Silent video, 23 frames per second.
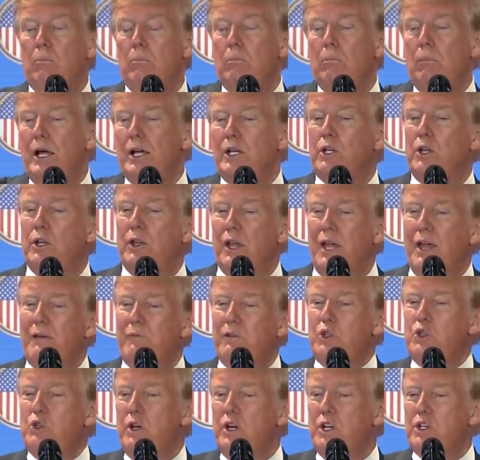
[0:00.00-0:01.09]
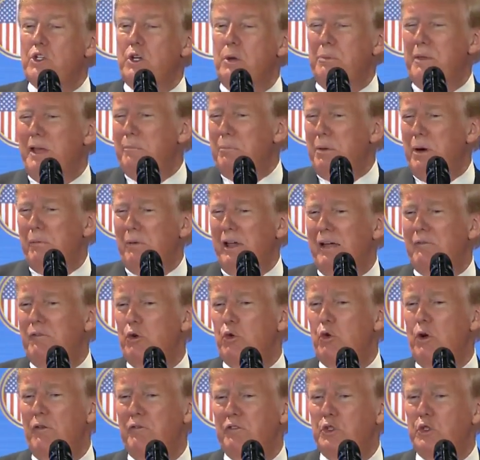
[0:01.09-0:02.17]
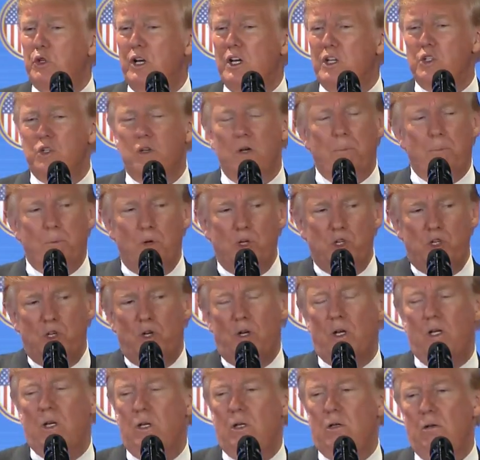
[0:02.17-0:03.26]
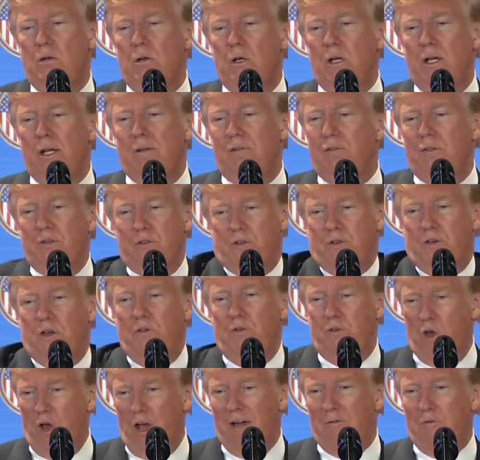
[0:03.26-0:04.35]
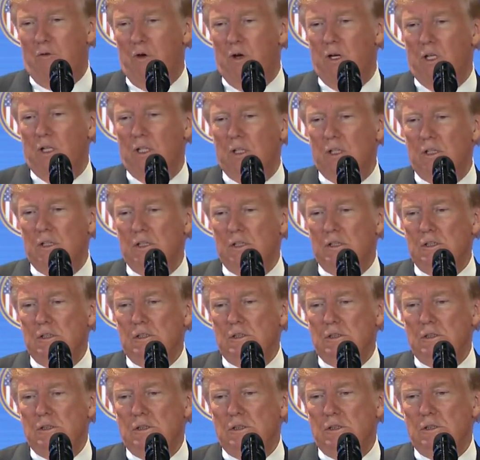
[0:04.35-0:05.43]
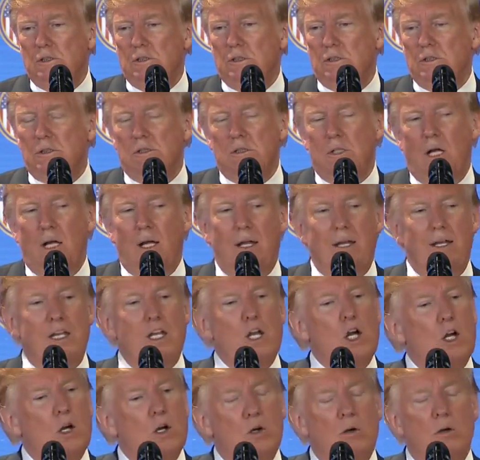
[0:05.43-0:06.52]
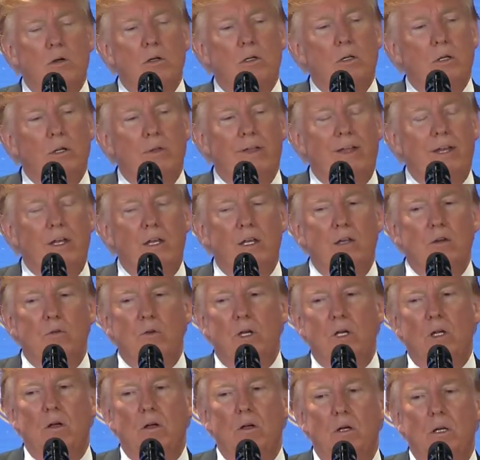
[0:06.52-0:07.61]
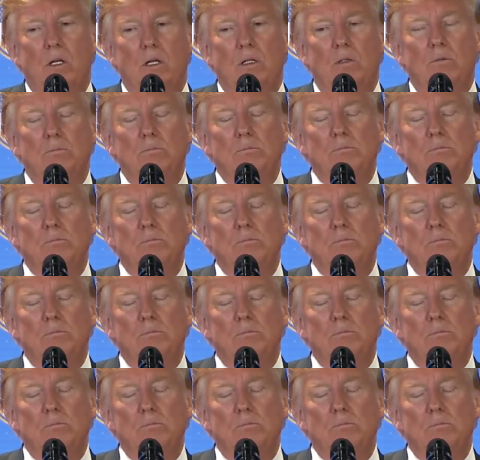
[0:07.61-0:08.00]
Mike, do they have a transcript? They probably have a rough transcript, which you can give us if you have one. No, they didn't record it.